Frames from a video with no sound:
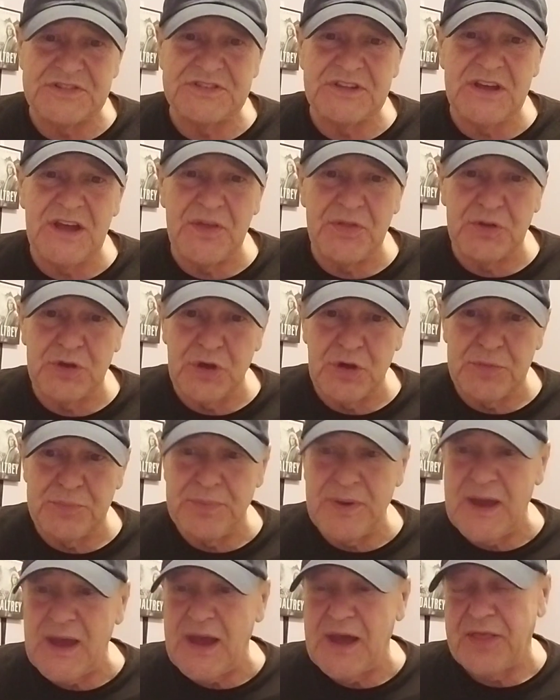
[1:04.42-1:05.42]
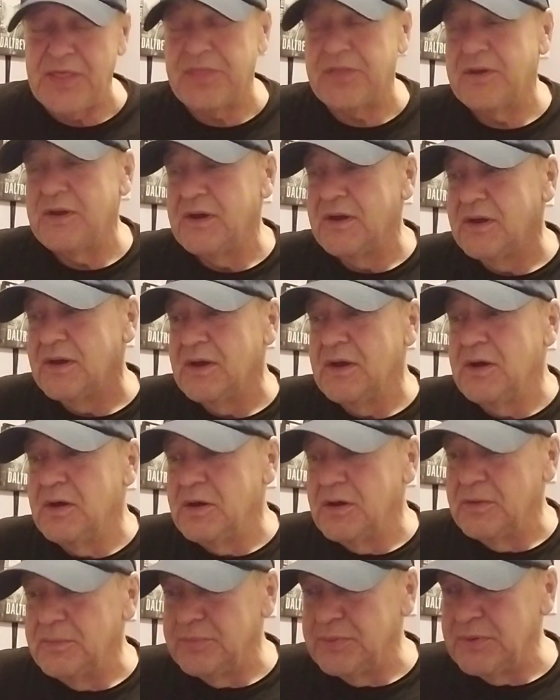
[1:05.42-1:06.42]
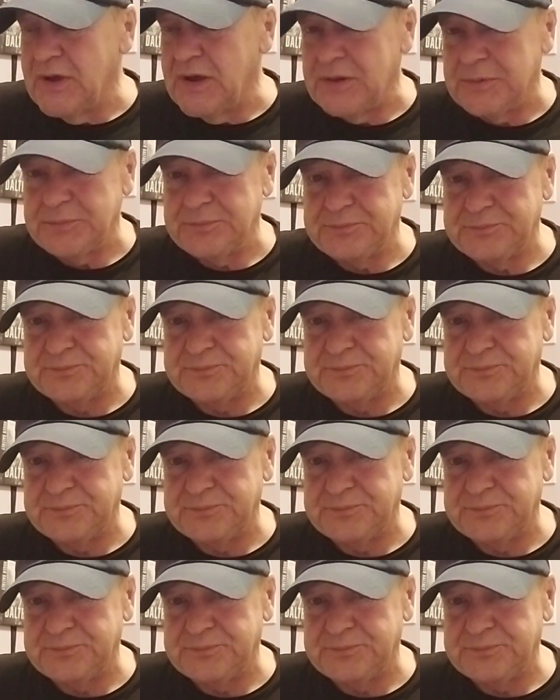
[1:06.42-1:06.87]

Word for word: stay on the good path. But